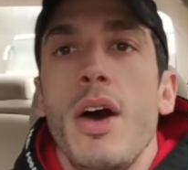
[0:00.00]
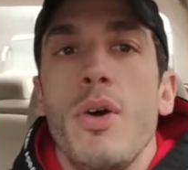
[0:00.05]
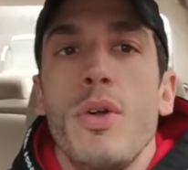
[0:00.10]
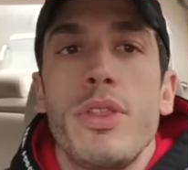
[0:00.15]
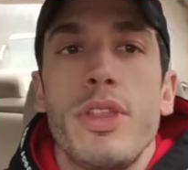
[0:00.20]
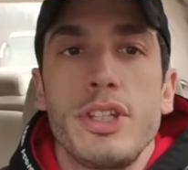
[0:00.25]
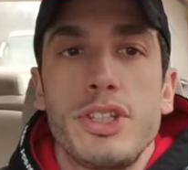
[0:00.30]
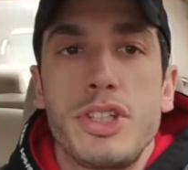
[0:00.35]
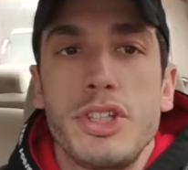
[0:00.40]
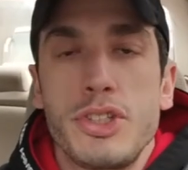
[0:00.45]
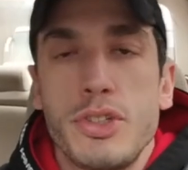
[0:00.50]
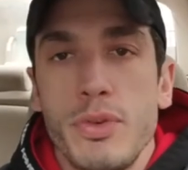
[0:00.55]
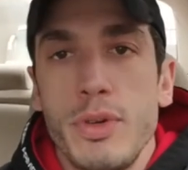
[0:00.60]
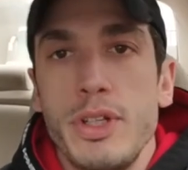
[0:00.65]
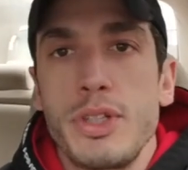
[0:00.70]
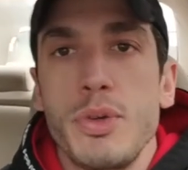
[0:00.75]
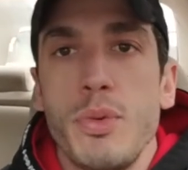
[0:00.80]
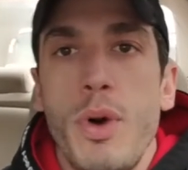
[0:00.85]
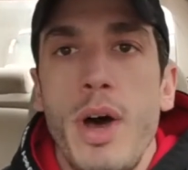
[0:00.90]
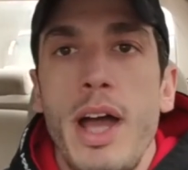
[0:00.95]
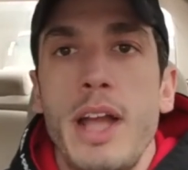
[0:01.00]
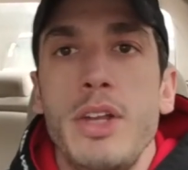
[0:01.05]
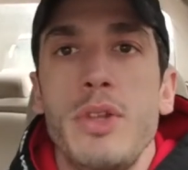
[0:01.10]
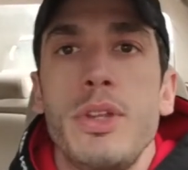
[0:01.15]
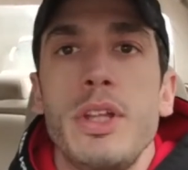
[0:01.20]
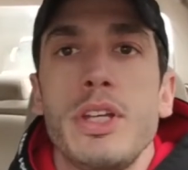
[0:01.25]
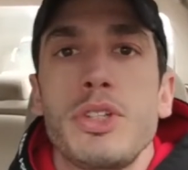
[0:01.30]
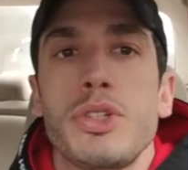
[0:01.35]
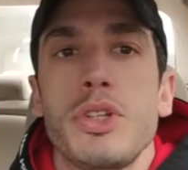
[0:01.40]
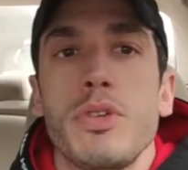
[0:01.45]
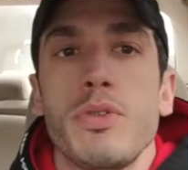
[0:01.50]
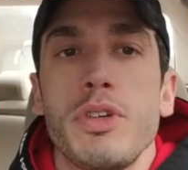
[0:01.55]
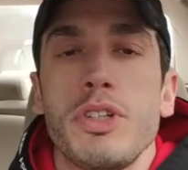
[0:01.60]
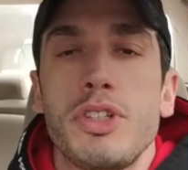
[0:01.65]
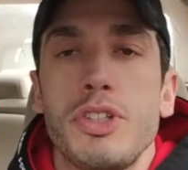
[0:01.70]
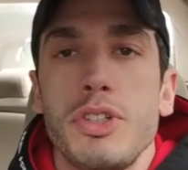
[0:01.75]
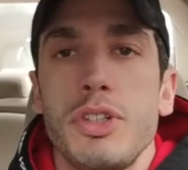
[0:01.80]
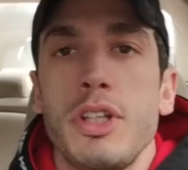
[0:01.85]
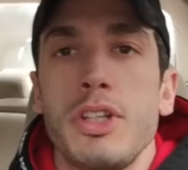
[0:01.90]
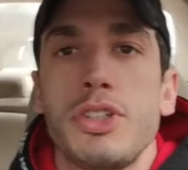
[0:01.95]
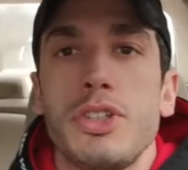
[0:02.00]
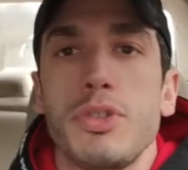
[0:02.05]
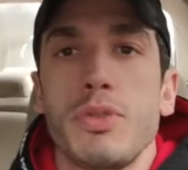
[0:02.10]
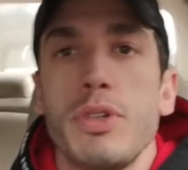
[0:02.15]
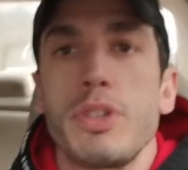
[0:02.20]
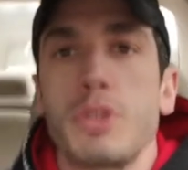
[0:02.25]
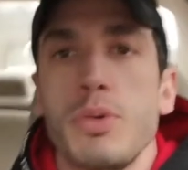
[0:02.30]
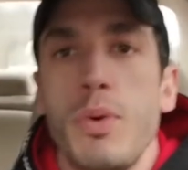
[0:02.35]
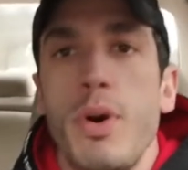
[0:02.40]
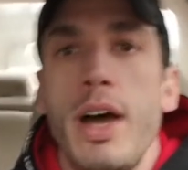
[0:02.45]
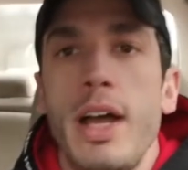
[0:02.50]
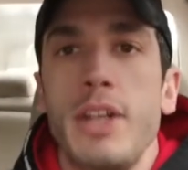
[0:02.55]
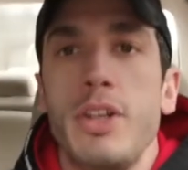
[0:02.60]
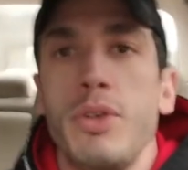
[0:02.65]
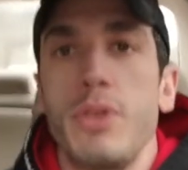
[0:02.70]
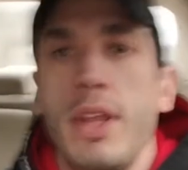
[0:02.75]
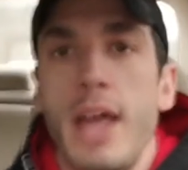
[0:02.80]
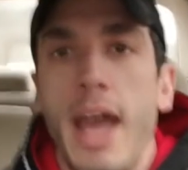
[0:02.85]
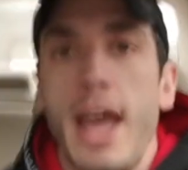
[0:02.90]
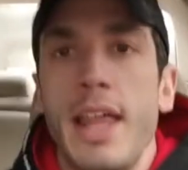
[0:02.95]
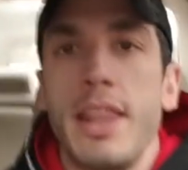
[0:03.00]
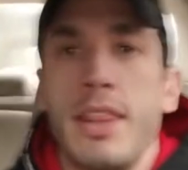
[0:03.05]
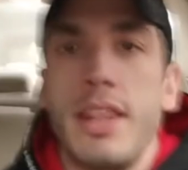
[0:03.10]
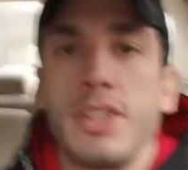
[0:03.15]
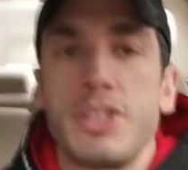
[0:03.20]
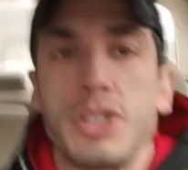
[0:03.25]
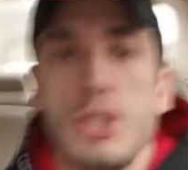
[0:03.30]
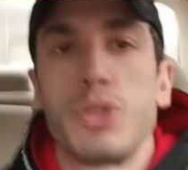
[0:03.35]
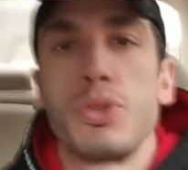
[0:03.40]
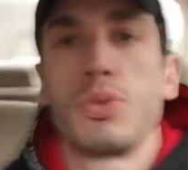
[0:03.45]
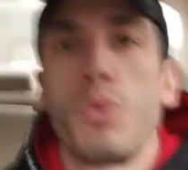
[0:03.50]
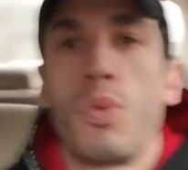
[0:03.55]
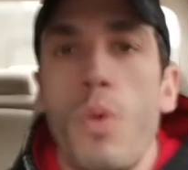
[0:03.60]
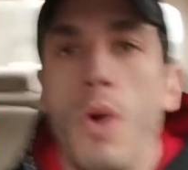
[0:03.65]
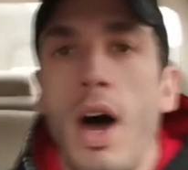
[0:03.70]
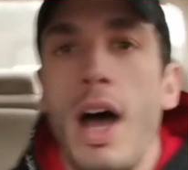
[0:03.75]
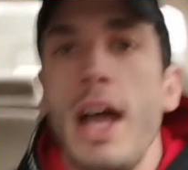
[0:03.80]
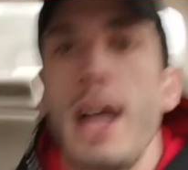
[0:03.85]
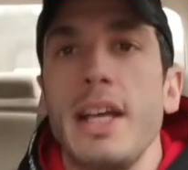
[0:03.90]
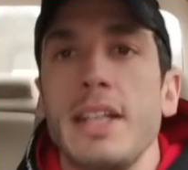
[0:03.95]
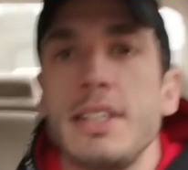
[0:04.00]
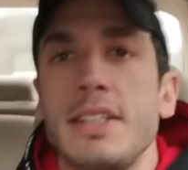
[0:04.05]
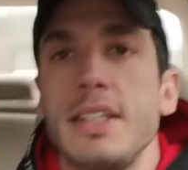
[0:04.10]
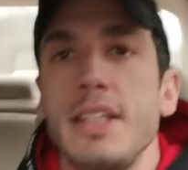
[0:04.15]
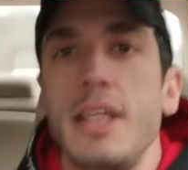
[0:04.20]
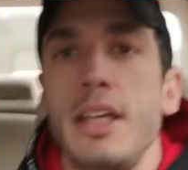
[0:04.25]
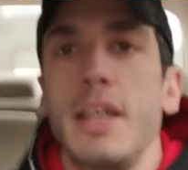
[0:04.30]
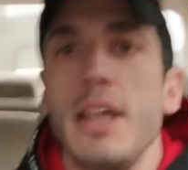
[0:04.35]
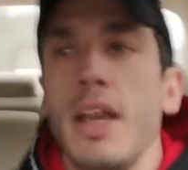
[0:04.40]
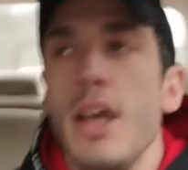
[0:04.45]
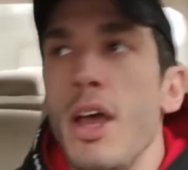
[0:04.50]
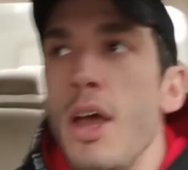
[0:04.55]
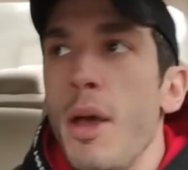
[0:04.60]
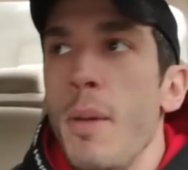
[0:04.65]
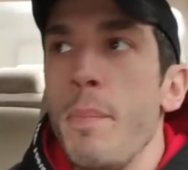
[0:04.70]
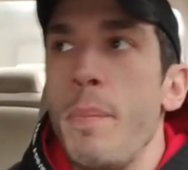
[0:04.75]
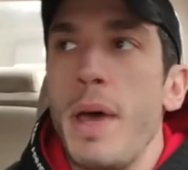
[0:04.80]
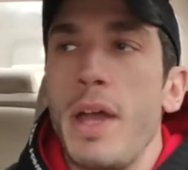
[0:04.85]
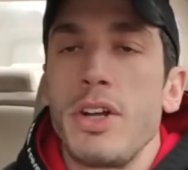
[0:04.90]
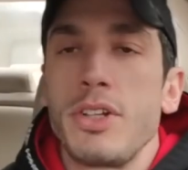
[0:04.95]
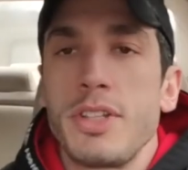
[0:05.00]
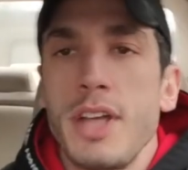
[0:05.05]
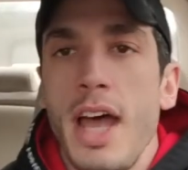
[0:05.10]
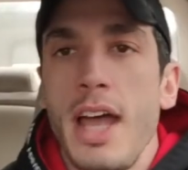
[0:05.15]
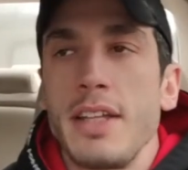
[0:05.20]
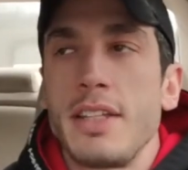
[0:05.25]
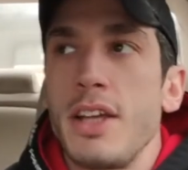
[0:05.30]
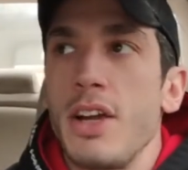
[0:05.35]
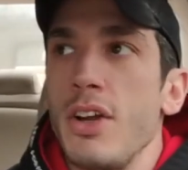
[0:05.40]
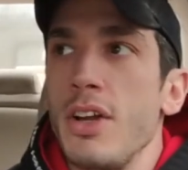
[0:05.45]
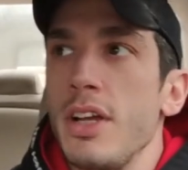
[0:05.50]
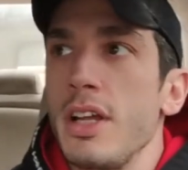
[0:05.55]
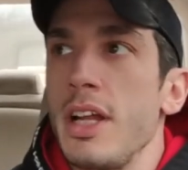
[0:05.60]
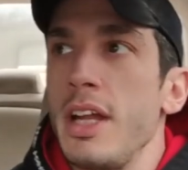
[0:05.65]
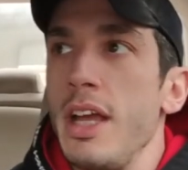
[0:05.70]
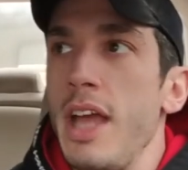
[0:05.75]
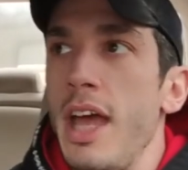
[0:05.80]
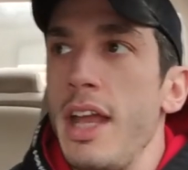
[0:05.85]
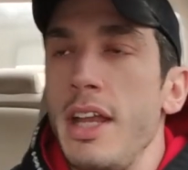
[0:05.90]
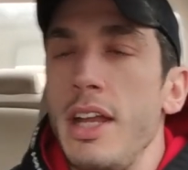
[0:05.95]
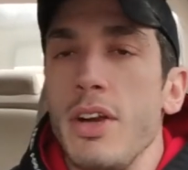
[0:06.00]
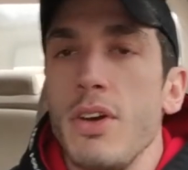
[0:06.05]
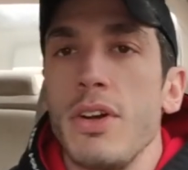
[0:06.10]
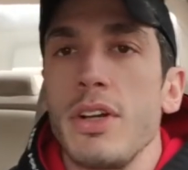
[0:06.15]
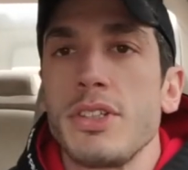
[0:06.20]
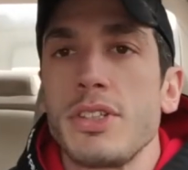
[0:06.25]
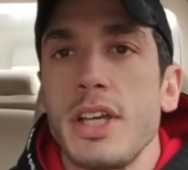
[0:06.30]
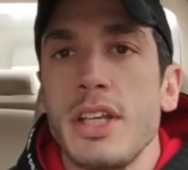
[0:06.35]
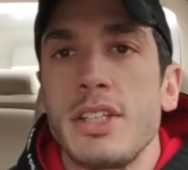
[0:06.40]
Well, this is the reason why I do this, or this is the reason why I do that, and this is why I see better dietary adherence.